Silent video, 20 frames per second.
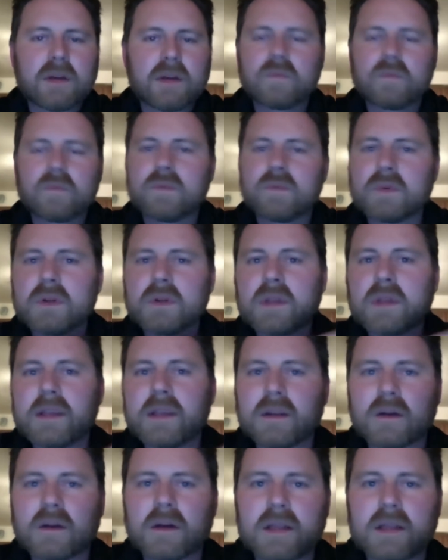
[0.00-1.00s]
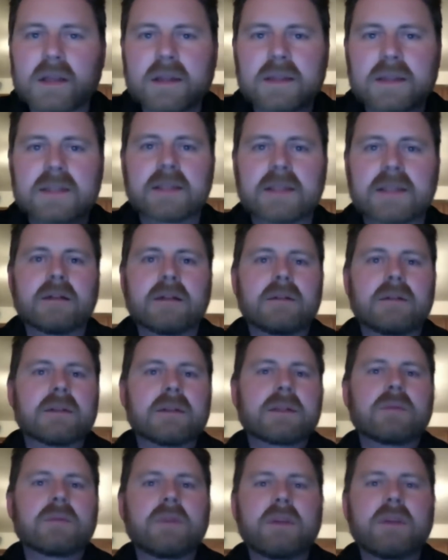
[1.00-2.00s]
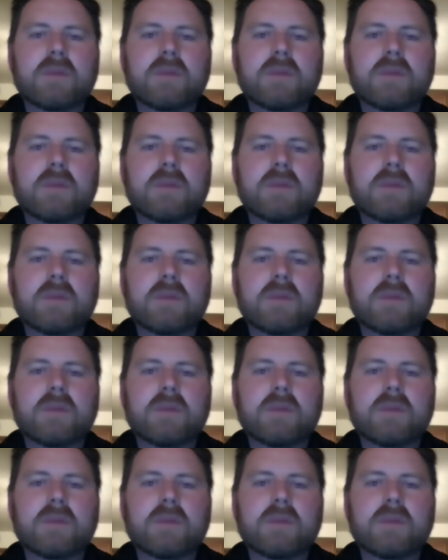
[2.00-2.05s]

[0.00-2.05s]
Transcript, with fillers: at really learning the skills.